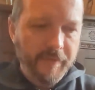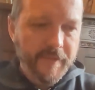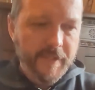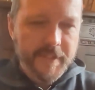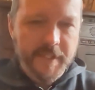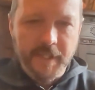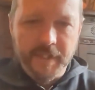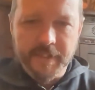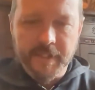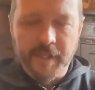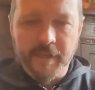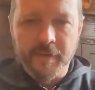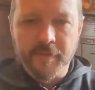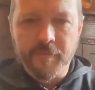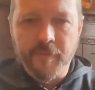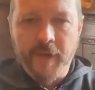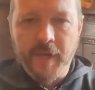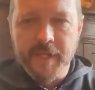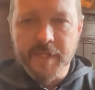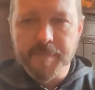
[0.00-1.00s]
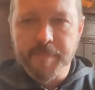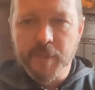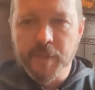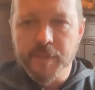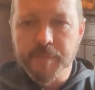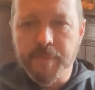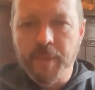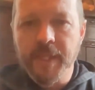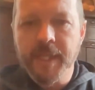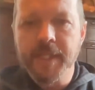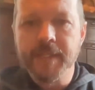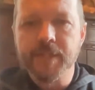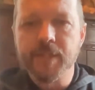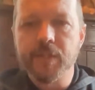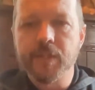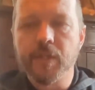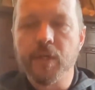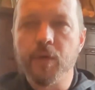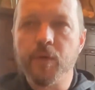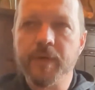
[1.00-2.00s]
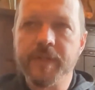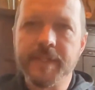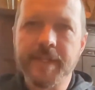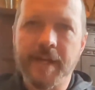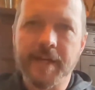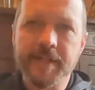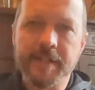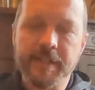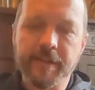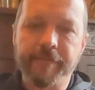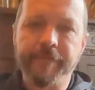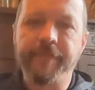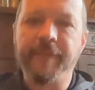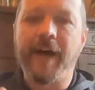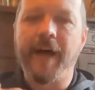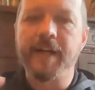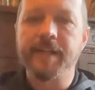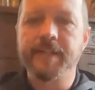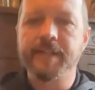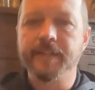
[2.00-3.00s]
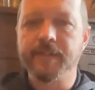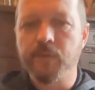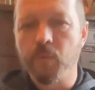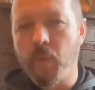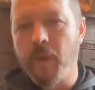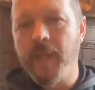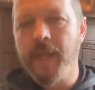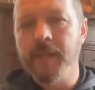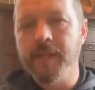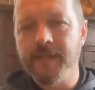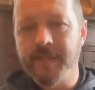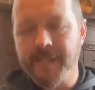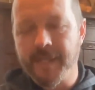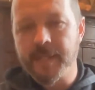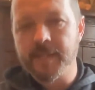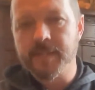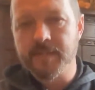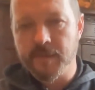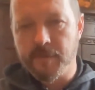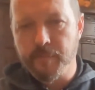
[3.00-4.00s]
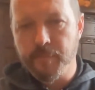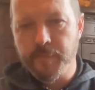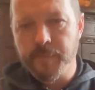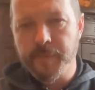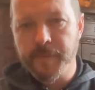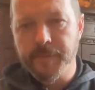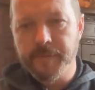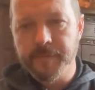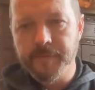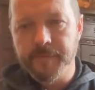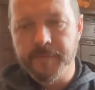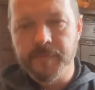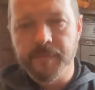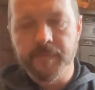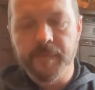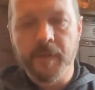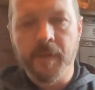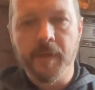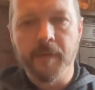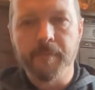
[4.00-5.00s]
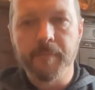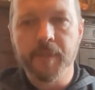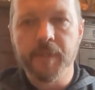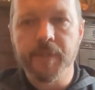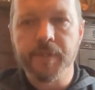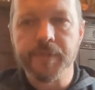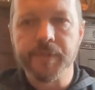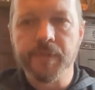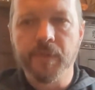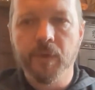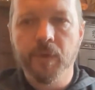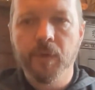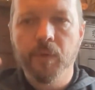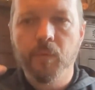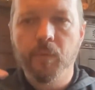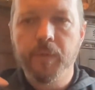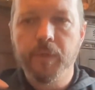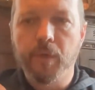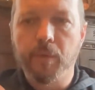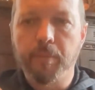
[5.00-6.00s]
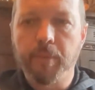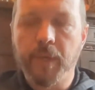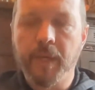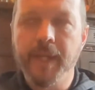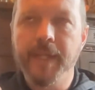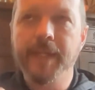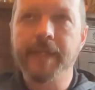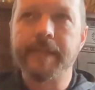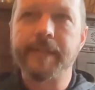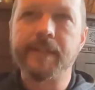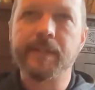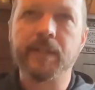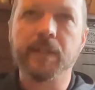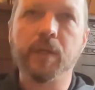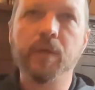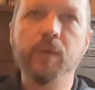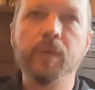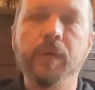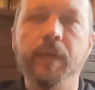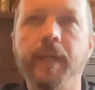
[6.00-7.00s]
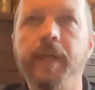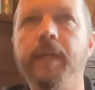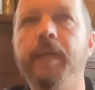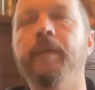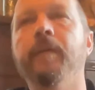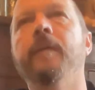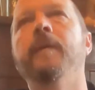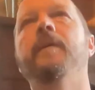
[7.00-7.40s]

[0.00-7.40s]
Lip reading: take that advice, because playing slow is actually the fastest way to get something. Because when you're playing slowly,